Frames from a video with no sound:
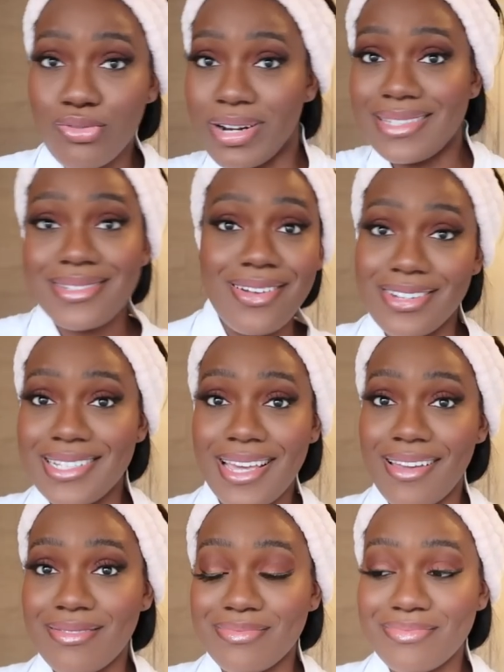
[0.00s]
already
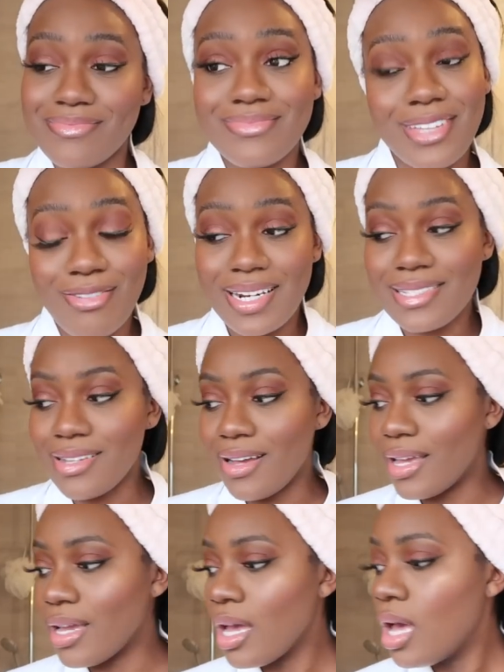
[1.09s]
starting. They're already
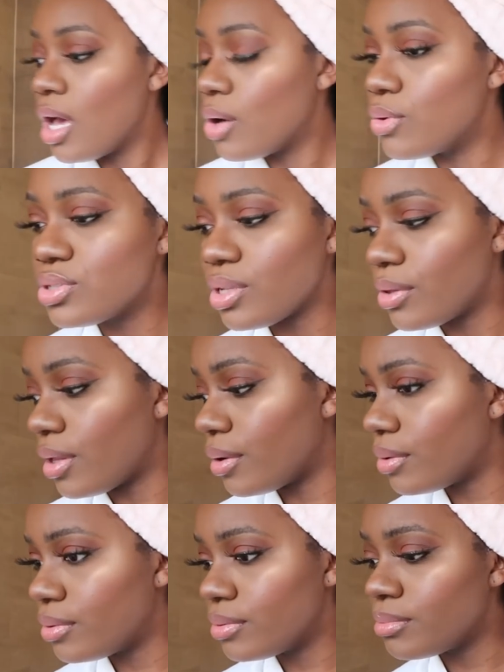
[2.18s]
starting. Also
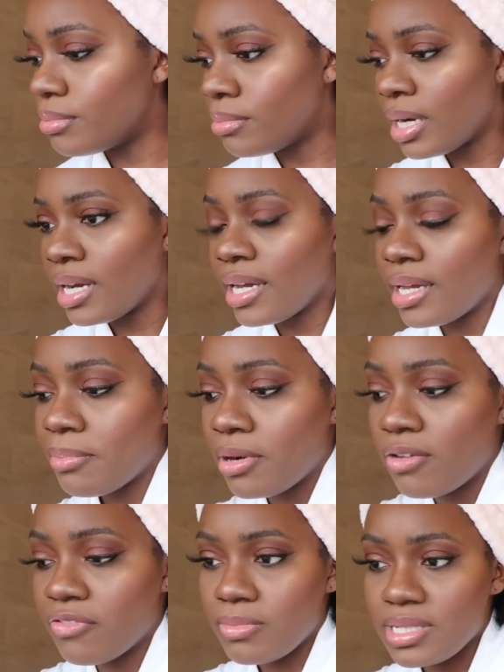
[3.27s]
though, my
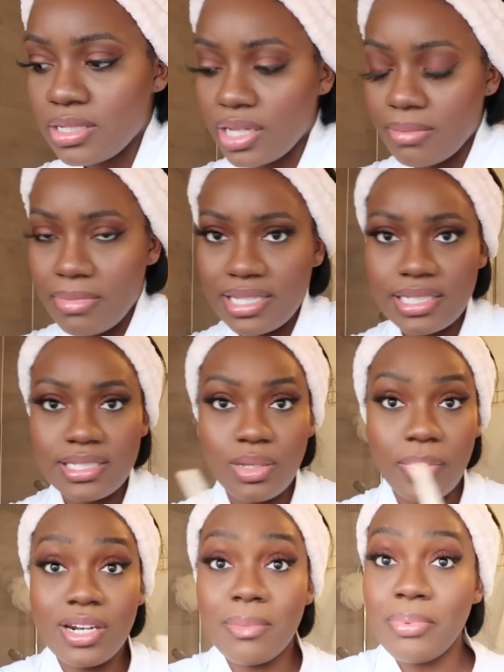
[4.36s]
bathroom is looking messy, so
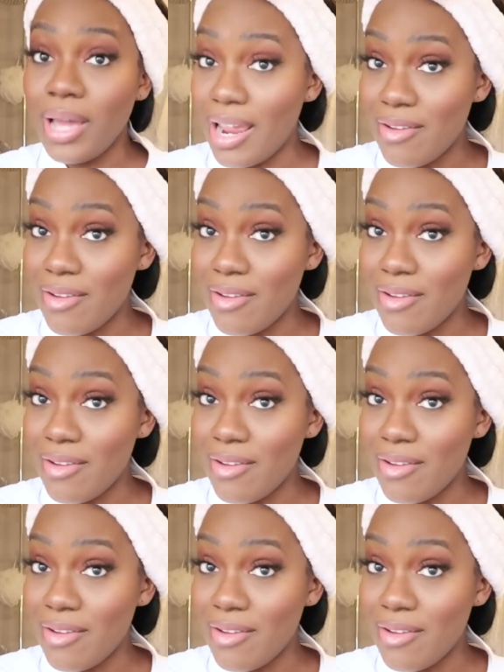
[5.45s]
we're gonna put